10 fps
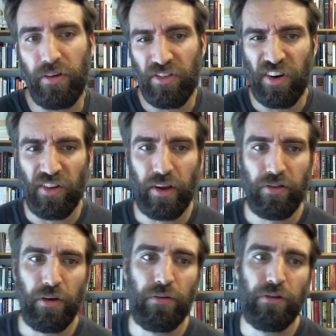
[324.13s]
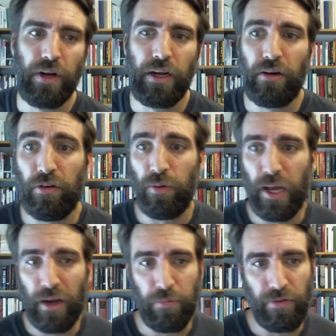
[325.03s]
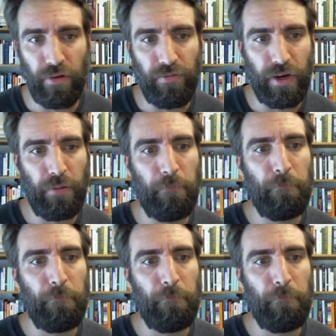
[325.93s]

Sterling silver is ninety two and a half percent fine.